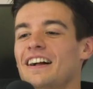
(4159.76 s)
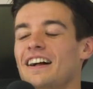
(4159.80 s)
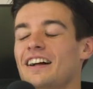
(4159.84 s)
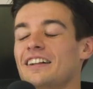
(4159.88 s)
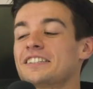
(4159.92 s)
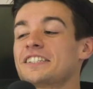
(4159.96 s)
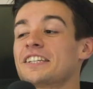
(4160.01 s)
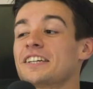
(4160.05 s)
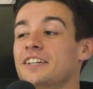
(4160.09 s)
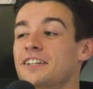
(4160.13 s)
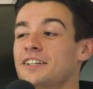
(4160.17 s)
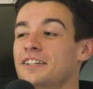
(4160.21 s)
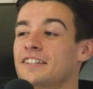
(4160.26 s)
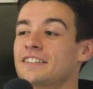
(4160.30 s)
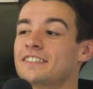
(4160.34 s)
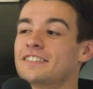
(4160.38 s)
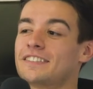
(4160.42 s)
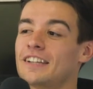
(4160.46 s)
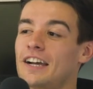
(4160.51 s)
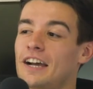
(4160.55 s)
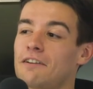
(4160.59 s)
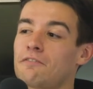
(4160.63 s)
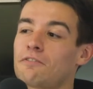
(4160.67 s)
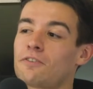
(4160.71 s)
I'll tell you,
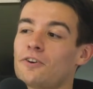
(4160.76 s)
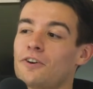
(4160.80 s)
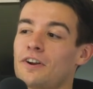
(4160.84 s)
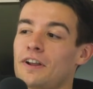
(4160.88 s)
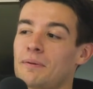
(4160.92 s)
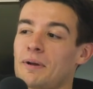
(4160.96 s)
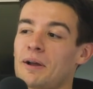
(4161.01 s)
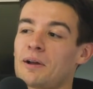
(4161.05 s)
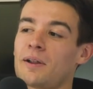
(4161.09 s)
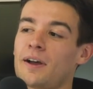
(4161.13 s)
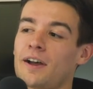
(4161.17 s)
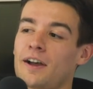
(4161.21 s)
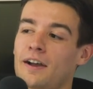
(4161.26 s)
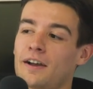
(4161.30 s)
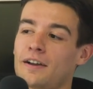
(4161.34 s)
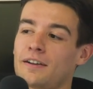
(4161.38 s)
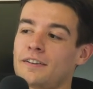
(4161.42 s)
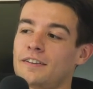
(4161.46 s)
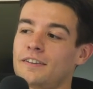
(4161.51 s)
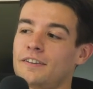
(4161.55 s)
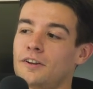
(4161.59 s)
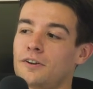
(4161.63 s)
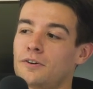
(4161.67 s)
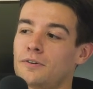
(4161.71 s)
I've heard
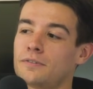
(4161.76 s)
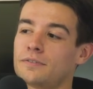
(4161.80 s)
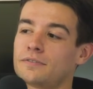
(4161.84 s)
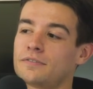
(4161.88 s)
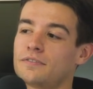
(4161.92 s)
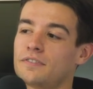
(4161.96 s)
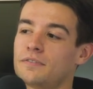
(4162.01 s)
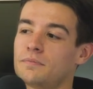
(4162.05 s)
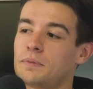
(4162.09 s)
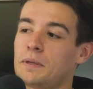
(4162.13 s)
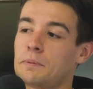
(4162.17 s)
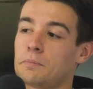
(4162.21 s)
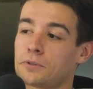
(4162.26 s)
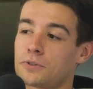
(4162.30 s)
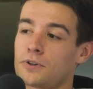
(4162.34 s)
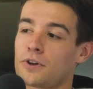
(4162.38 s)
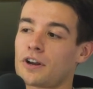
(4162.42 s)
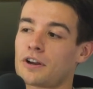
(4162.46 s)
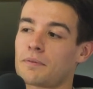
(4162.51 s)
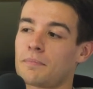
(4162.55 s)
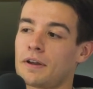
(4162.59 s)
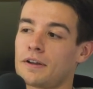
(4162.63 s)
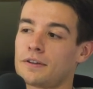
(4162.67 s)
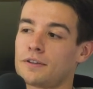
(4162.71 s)
about uh, you know people
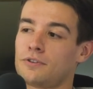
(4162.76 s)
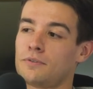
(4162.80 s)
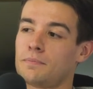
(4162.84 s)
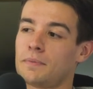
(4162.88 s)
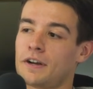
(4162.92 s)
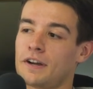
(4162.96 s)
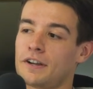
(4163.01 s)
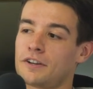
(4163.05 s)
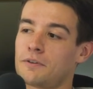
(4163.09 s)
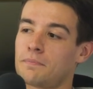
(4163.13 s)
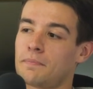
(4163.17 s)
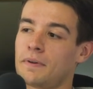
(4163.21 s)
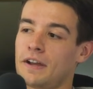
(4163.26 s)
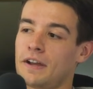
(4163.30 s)
talk about you behind your